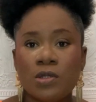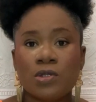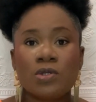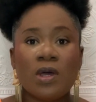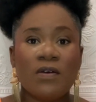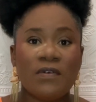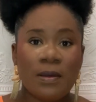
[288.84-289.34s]

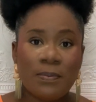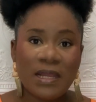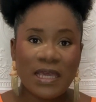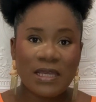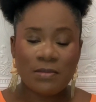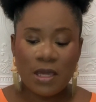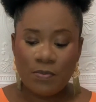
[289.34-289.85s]
So I've
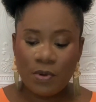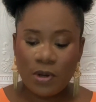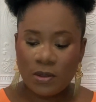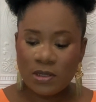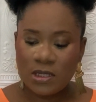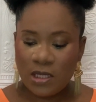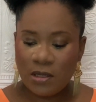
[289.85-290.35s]
applied my
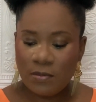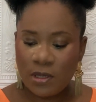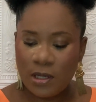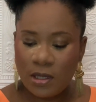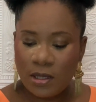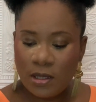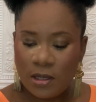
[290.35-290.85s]
brow
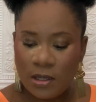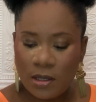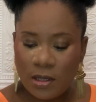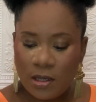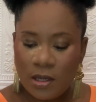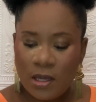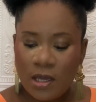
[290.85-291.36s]
tamer
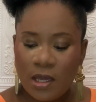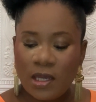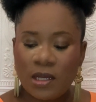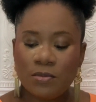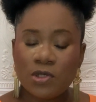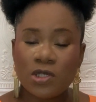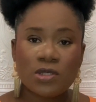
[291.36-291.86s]

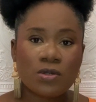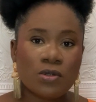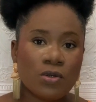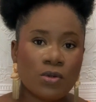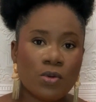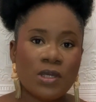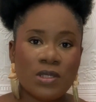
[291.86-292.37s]
and I'm just
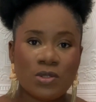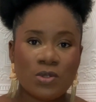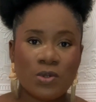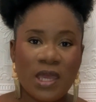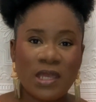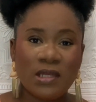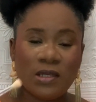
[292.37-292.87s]
going to go
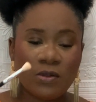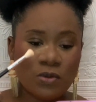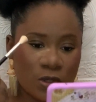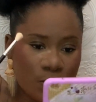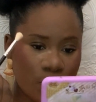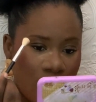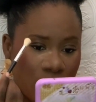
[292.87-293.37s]
into any
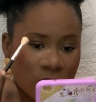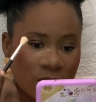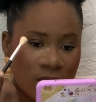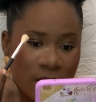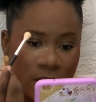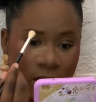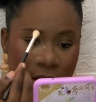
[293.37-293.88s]
loose
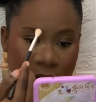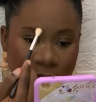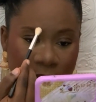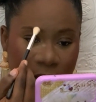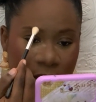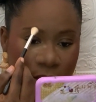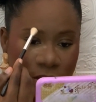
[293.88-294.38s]
powder
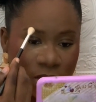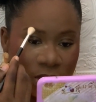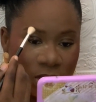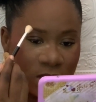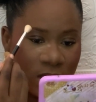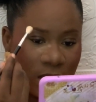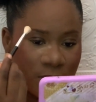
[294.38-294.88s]
and
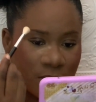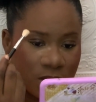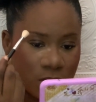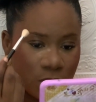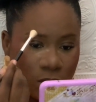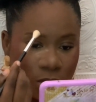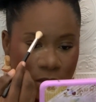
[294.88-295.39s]
just dab
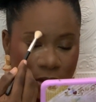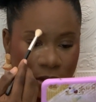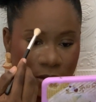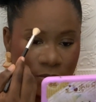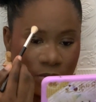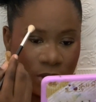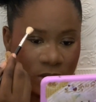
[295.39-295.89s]
it on
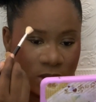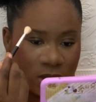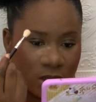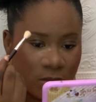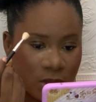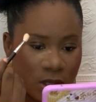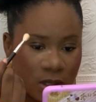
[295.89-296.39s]
the brow
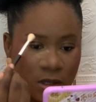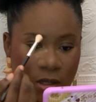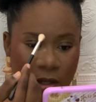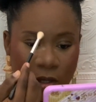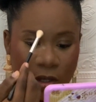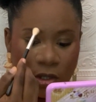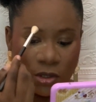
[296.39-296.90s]
tamer.
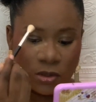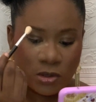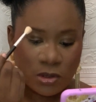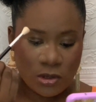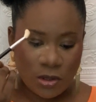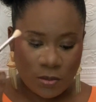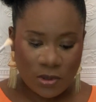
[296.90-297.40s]

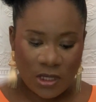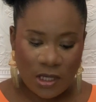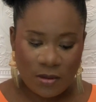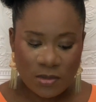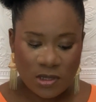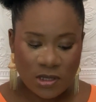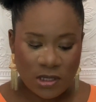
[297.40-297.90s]

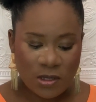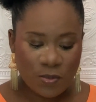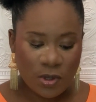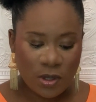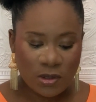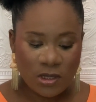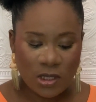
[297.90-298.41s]
Sometimes these
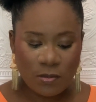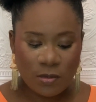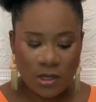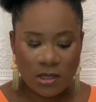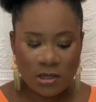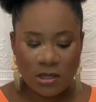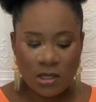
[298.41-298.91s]
brow
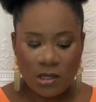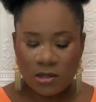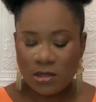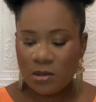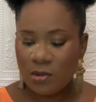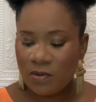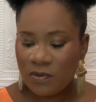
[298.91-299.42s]
tamers,
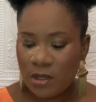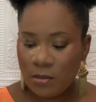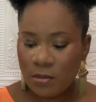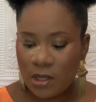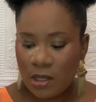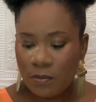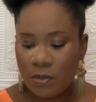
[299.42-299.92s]
Some of
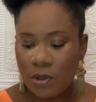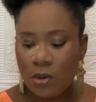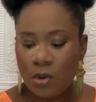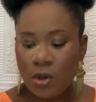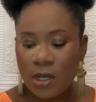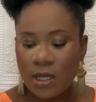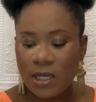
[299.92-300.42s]
them can be
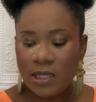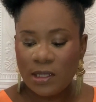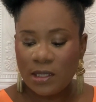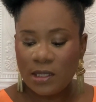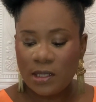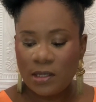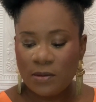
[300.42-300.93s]

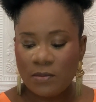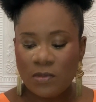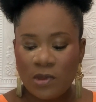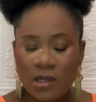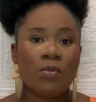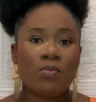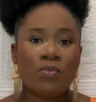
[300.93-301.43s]
oily.
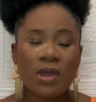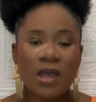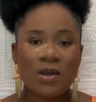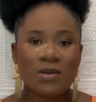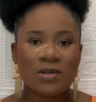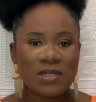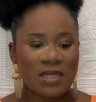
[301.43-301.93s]
For
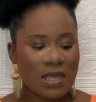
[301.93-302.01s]
brows,